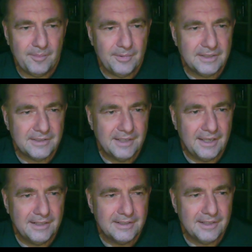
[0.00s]
his
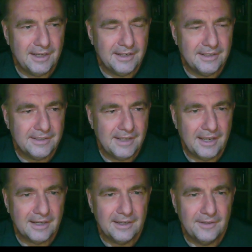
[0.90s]
kingside attack.